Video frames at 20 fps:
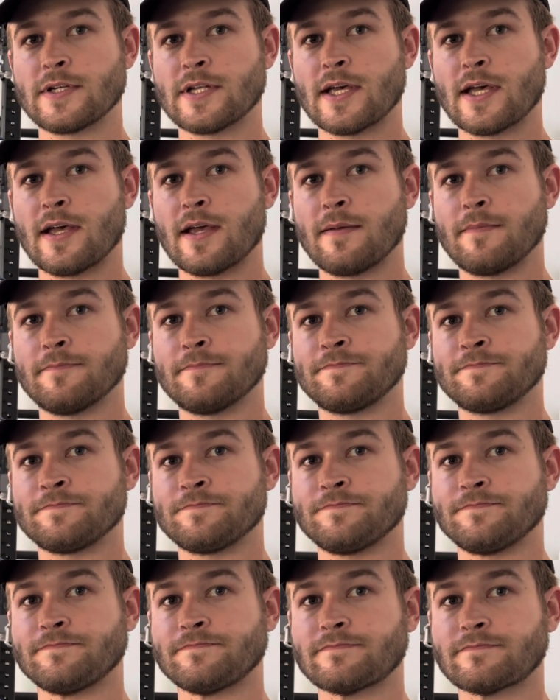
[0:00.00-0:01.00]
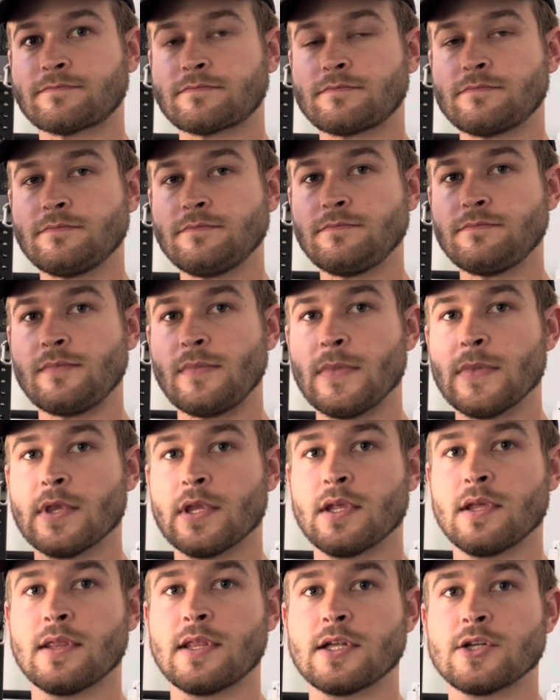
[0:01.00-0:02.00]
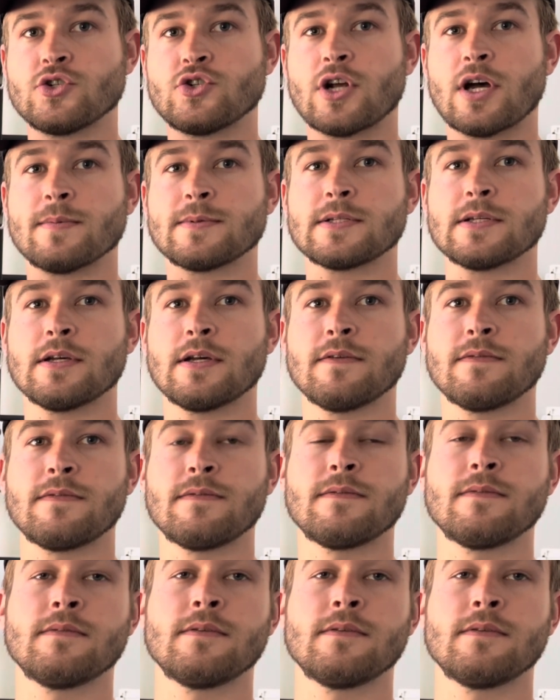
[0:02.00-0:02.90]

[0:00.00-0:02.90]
time and then drops off,